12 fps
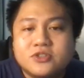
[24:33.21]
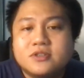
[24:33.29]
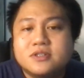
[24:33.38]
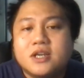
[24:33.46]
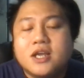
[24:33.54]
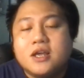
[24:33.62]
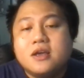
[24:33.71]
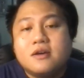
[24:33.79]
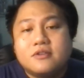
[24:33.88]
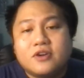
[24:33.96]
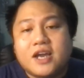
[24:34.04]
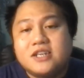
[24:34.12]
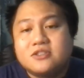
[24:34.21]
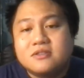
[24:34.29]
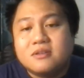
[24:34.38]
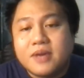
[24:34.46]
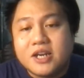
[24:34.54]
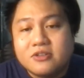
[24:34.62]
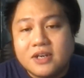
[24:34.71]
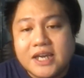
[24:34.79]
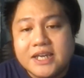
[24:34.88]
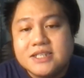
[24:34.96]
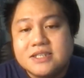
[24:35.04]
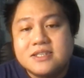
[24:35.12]
just focus your eyes on the
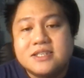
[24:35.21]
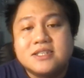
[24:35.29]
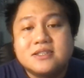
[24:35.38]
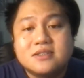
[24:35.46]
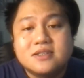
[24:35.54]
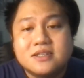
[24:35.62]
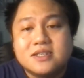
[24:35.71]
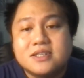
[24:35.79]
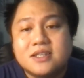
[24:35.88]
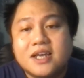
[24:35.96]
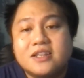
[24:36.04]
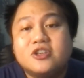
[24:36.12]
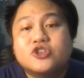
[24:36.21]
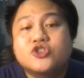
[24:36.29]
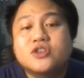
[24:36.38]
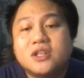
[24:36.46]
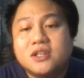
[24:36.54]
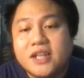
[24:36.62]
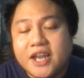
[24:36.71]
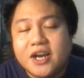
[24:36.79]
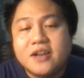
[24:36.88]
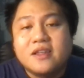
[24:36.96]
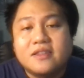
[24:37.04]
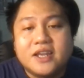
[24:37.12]
microlize. This is the
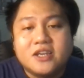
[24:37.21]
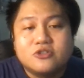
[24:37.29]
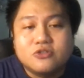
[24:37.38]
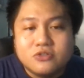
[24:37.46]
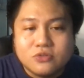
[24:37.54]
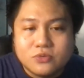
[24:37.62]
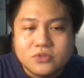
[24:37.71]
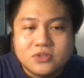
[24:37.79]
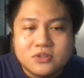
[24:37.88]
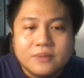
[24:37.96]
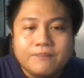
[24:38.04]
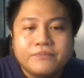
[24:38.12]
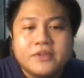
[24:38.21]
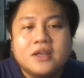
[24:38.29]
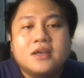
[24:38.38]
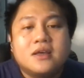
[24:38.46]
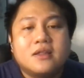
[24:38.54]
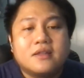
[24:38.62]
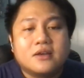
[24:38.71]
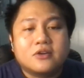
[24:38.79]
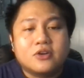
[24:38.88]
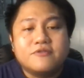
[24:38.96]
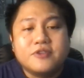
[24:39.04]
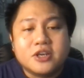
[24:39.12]
additional layer that they introduced.
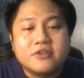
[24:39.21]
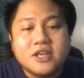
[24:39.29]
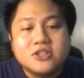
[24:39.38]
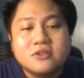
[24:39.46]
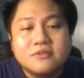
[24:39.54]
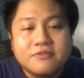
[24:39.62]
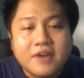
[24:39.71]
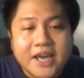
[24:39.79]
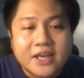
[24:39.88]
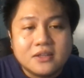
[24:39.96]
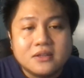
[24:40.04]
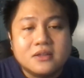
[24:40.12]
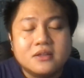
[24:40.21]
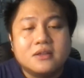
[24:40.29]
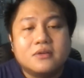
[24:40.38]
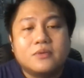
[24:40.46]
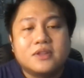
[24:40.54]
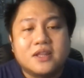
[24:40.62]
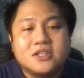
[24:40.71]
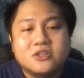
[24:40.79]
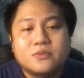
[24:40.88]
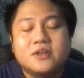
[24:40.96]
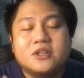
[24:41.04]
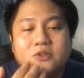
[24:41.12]
The configuration file,
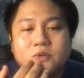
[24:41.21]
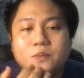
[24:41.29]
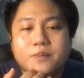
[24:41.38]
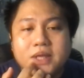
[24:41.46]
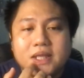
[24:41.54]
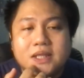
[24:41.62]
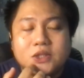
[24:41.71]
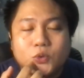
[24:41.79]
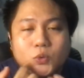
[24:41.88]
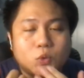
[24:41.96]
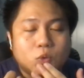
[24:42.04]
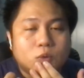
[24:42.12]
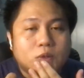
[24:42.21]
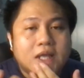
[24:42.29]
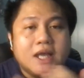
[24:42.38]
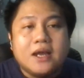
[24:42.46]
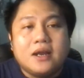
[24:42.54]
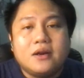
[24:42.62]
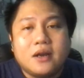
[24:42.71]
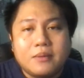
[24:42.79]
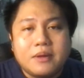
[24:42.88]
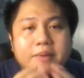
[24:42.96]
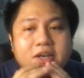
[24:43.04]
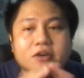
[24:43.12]
what they just wanted to
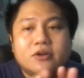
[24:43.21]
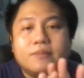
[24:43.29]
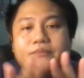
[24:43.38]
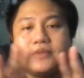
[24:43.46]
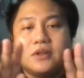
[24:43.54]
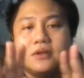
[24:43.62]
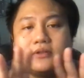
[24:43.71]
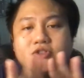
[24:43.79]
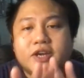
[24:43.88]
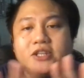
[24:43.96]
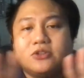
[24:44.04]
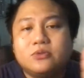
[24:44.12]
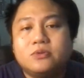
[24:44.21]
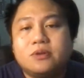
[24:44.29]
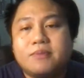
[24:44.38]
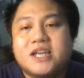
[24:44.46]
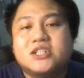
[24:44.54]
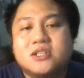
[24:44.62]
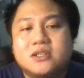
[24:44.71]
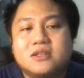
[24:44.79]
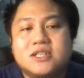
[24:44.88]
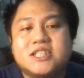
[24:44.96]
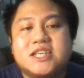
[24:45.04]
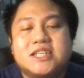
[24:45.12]
I mean, try to
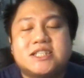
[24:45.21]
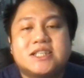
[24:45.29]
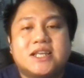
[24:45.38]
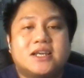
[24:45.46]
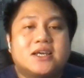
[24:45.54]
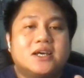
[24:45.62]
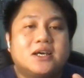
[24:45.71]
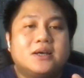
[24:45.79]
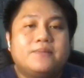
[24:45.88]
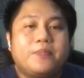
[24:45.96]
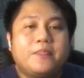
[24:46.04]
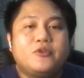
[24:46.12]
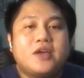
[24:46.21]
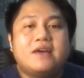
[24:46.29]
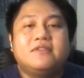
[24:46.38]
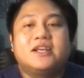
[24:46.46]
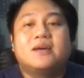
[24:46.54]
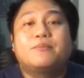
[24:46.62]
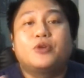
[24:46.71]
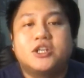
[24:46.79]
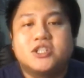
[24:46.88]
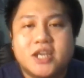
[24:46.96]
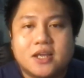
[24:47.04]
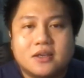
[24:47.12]
imagine this is like a you have
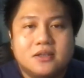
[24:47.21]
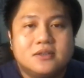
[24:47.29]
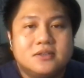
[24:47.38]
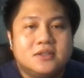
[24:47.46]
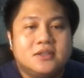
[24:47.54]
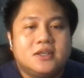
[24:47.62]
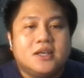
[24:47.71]
like a project